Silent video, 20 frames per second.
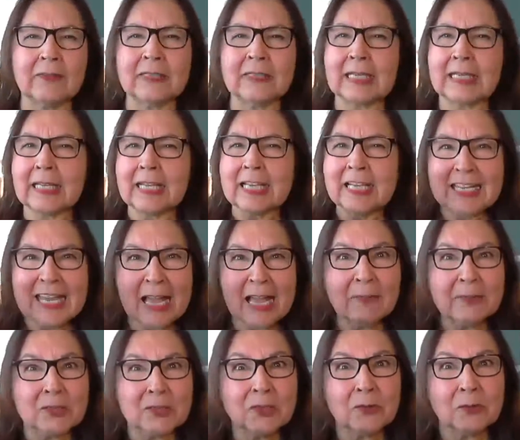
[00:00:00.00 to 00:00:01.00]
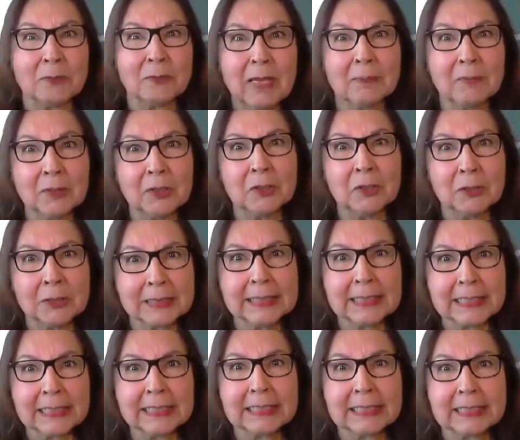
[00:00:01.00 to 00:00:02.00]
it's like, yeah, but just remember your
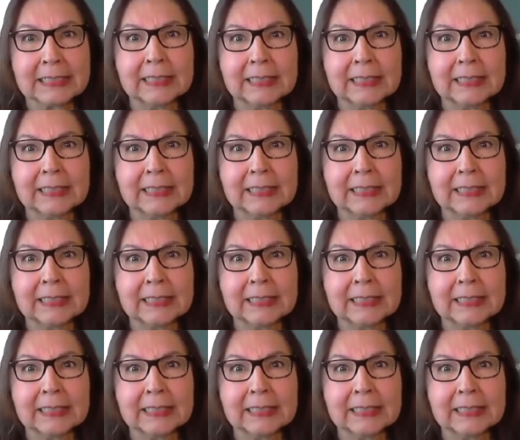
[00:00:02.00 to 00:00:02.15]
seeds.